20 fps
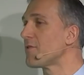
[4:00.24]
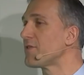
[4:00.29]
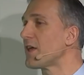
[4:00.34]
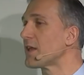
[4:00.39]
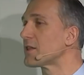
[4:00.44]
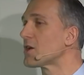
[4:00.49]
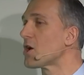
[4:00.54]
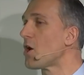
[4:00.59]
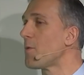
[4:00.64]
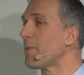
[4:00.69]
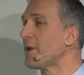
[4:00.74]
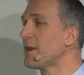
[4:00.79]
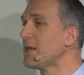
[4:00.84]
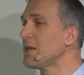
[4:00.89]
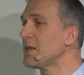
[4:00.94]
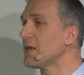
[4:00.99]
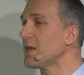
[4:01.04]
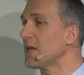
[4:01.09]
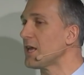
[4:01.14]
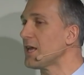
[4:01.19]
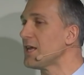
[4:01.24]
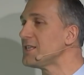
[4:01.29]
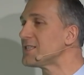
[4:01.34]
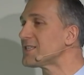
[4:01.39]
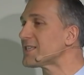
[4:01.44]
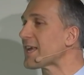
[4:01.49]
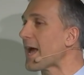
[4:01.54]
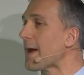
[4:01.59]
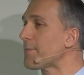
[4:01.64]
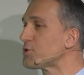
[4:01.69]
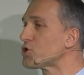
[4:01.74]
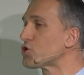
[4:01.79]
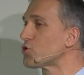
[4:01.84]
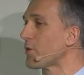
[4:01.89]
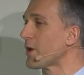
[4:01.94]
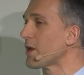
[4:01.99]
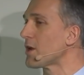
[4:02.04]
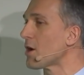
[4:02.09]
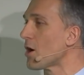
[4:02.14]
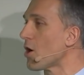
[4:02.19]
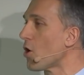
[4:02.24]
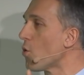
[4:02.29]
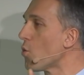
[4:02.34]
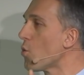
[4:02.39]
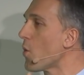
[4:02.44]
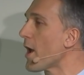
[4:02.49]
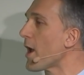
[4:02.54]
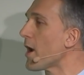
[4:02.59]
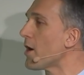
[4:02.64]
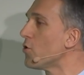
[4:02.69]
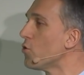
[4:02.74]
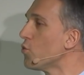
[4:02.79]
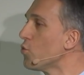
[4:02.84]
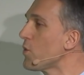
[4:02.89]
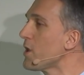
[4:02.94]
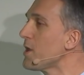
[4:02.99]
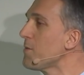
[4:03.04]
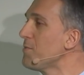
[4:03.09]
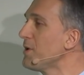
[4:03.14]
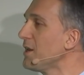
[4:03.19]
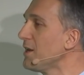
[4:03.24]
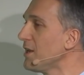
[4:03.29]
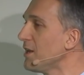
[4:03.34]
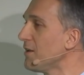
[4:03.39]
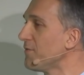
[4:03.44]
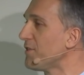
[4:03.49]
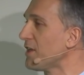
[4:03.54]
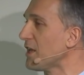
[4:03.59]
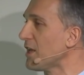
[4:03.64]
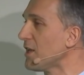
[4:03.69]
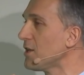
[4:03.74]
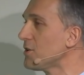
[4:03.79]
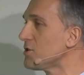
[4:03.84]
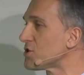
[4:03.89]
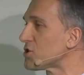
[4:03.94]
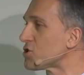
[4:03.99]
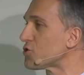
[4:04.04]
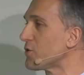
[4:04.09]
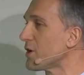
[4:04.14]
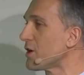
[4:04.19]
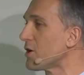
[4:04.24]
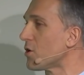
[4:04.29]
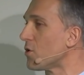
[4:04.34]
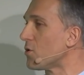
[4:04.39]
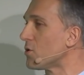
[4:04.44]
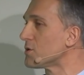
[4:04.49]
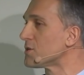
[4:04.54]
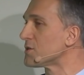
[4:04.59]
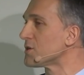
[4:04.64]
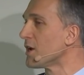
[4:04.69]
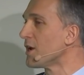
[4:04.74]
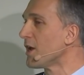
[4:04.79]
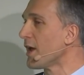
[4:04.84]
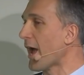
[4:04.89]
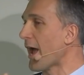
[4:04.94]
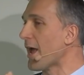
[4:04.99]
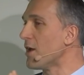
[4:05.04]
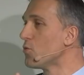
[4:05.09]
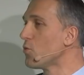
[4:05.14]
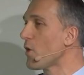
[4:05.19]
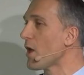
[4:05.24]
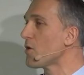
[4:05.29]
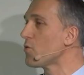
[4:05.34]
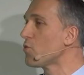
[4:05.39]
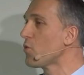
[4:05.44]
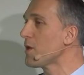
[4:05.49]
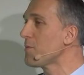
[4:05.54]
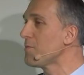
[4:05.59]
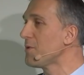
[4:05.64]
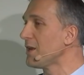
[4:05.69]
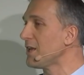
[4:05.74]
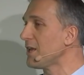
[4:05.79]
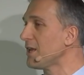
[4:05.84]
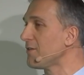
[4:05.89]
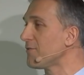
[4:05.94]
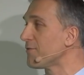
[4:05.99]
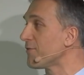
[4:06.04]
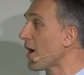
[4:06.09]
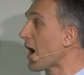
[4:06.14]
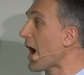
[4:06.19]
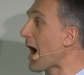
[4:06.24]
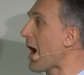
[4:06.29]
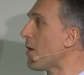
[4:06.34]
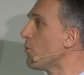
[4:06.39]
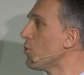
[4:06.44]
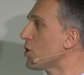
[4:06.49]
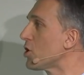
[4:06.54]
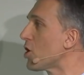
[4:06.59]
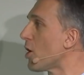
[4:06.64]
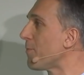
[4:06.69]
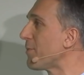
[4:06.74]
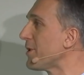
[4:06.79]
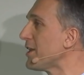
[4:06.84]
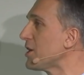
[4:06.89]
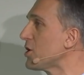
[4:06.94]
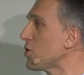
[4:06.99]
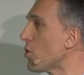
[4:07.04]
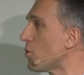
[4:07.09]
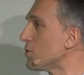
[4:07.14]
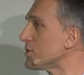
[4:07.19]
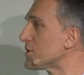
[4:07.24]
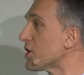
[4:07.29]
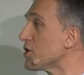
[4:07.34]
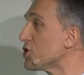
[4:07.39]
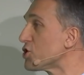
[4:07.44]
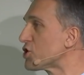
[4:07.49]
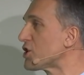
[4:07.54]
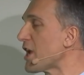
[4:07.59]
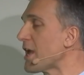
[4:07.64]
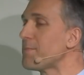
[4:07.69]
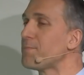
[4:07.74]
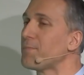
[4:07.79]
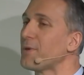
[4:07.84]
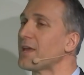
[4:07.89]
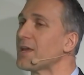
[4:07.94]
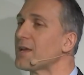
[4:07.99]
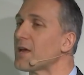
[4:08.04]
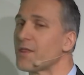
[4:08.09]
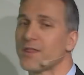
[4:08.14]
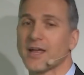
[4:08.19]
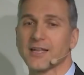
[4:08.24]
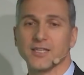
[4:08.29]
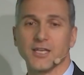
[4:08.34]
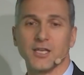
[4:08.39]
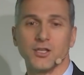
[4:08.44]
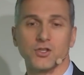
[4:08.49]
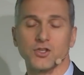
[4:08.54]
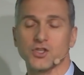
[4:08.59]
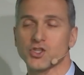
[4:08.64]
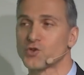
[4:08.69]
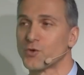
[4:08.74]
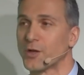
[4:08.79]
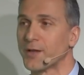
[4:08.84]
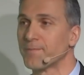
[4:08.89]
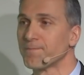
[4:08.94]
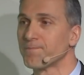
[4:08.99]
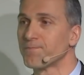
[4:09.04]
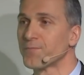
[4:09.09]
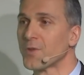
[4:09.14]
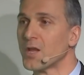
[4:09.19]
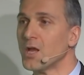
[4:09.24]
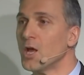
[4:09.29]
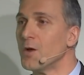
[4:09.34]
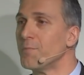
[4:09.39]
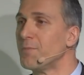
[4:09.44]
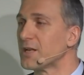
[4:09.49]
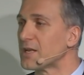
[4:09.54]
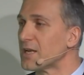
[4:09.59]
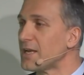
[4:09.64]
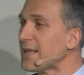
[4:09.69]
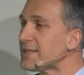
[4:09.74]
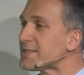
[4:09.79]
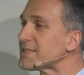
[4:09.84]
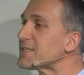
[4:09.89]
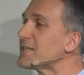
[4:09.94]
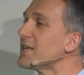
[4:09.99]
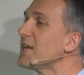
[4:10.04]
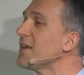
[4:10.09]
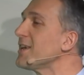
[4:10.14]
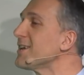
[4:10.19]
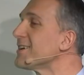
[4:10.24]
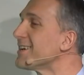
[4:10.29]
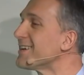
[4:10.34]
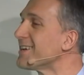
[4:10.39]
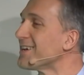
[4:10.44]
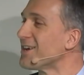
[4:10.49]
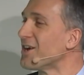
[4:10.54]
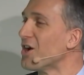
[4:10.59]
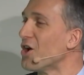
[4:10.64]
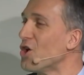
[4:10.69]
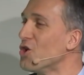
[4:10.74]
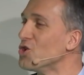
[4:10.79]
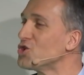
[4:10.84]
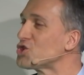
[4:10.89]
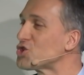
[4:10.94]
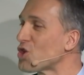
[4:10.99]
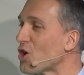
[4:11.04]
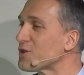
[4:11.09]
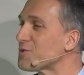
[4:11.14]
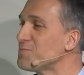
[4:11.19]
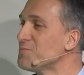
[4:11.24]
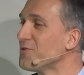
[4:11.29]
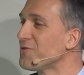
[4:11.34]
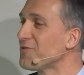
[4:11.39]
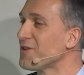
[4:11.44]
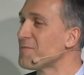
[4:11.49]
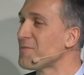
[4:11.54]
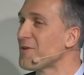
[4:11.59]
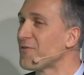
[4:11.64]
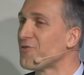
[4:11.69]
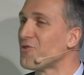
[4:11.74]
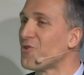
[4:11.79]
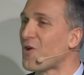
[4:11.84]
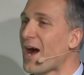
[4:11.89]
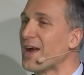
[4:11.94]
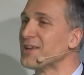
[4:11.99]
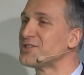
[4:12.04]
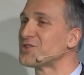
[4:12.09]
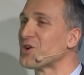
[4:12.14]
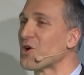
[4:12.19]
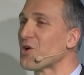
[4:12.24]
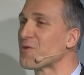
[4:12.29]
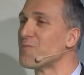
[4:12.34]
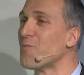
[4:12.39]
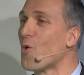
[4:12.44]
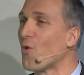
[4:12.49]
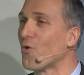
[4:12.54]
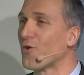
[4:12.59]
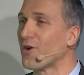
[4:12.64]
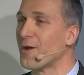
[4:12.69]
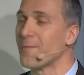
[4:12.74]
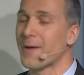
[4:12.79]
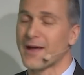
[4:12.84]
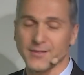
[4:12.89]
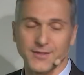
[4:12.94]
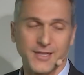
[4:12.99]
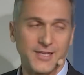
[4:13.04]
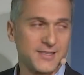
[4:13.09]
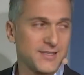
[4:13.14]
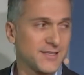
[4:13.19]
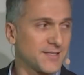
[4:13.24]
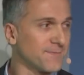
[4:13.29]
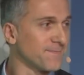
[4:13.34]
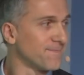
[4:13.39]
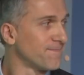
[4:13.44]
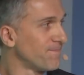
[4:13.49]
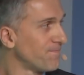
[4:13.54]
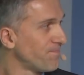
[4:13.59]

of that company is capturing where we believe the industry goes and where we believe our company goes, shaping that industry. But let's see a short movie before I talk more about this.